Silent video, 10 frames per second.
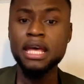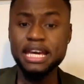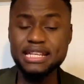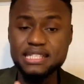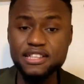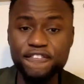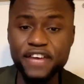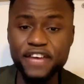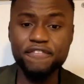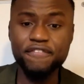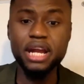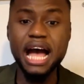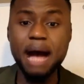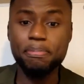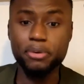It's the favorite
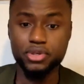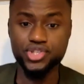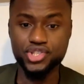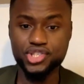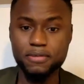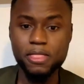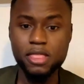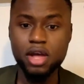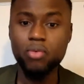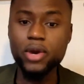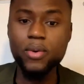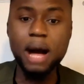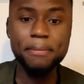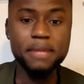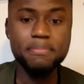approach. What do I
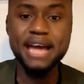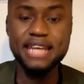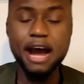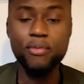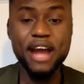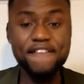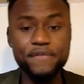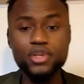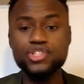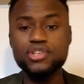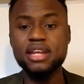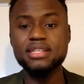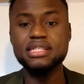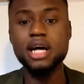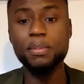mean by that? When I first started in
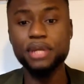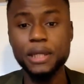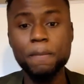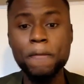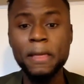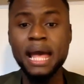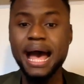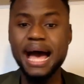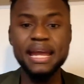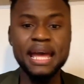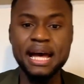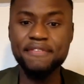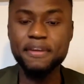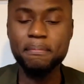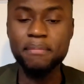this company, I didn't have
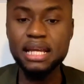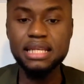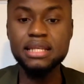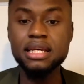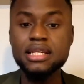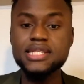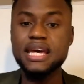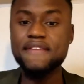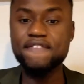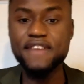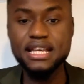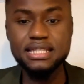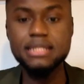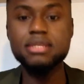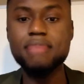the money to invest
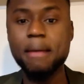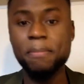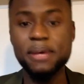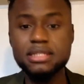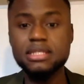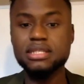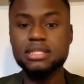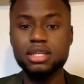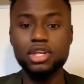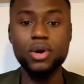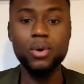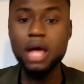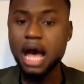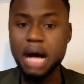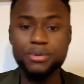into my business. You know,
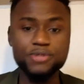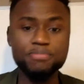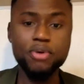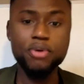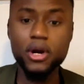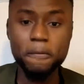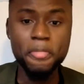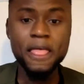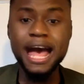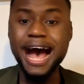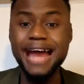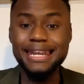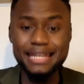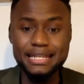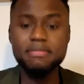I was broke. I
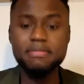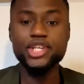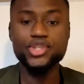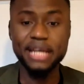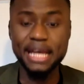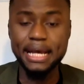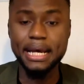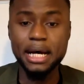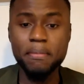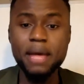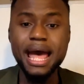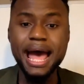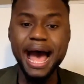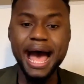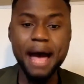needed to make extra income.
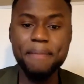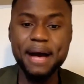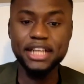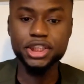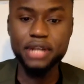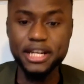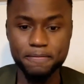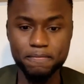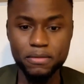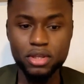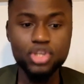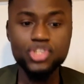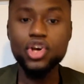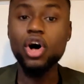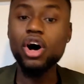I had bad credit.
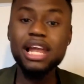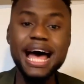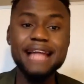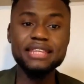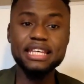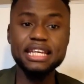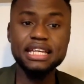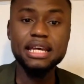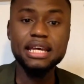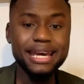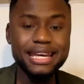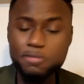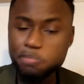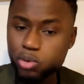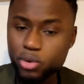So all I did
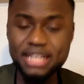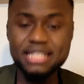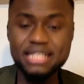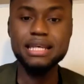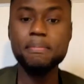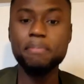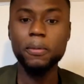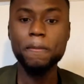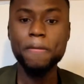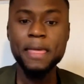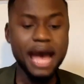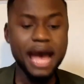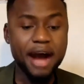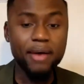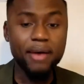is pretty simple.
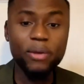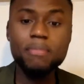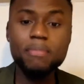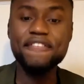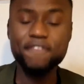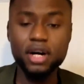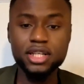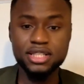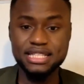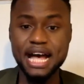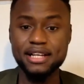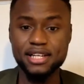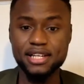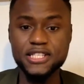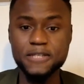I went on my phone contact
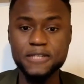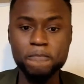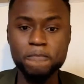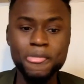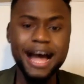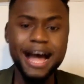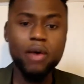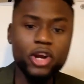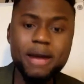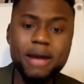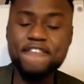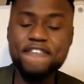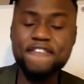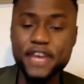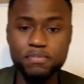list. I went on my
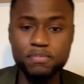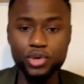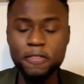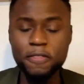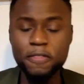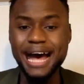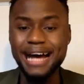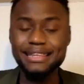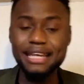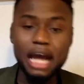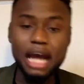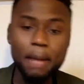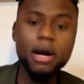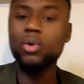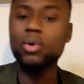Facebook. I think
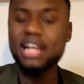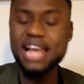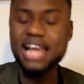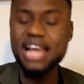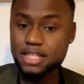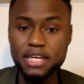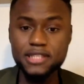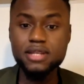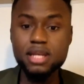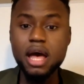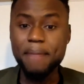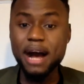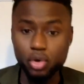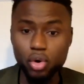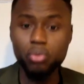I bought my old classmate,
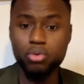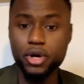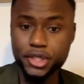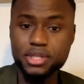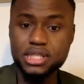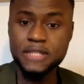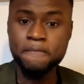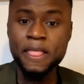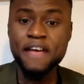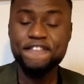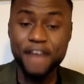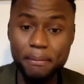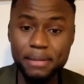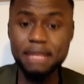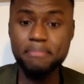my coworkers,
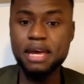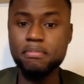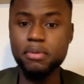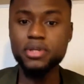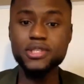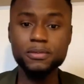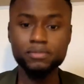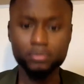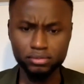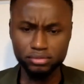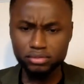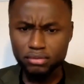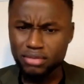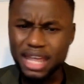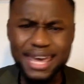family members,
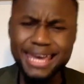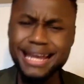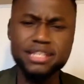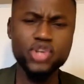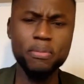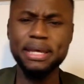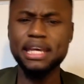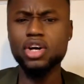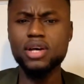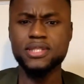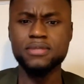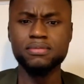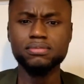and I stopped making calls.